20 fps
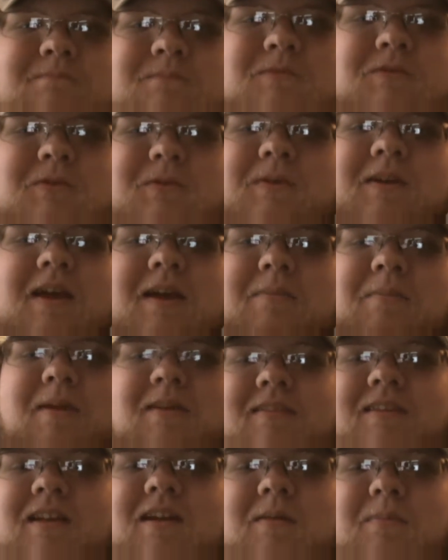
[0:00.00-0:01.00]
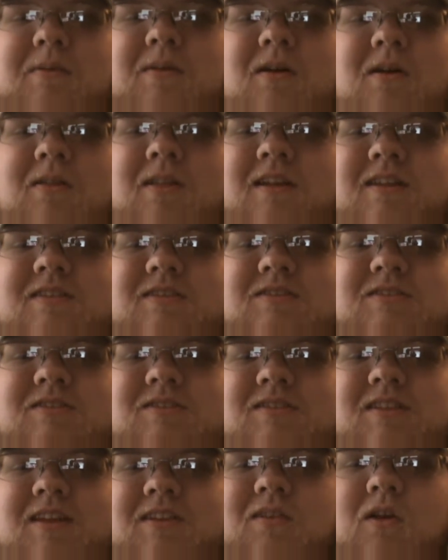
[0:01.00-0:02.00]
You can't pass that up at all.
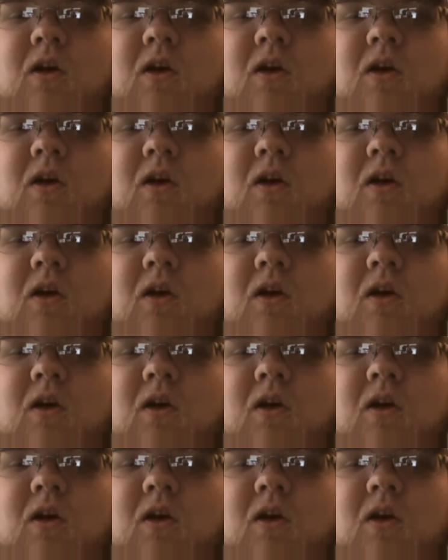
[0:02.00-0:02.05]
That's